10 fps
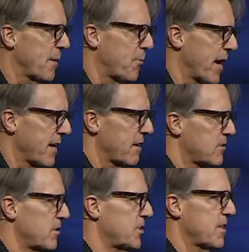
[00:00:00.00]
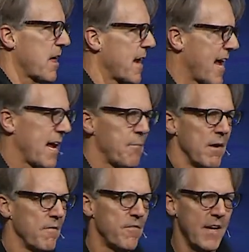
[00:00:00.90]
get pregnant, so she thought, Abe,
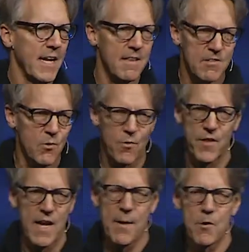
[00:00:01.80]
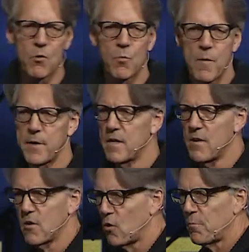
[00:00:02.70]
forget this whole thing. I'm an old woman.
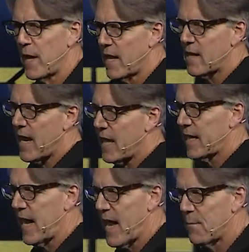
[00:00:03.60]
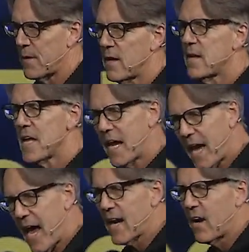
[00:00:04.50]
You're an old man. Ain't going to happen. Take
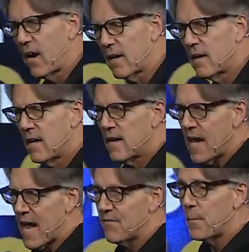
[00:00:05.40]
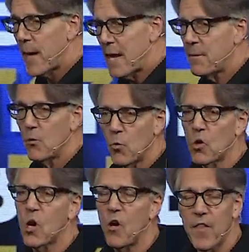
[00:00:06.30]
Hagar. Have a baby.
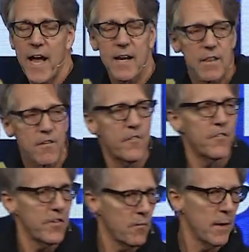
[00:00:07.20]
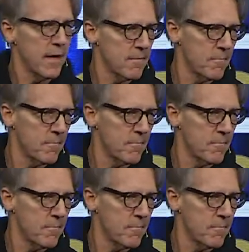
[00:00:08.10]
We'll call that the fulfillment.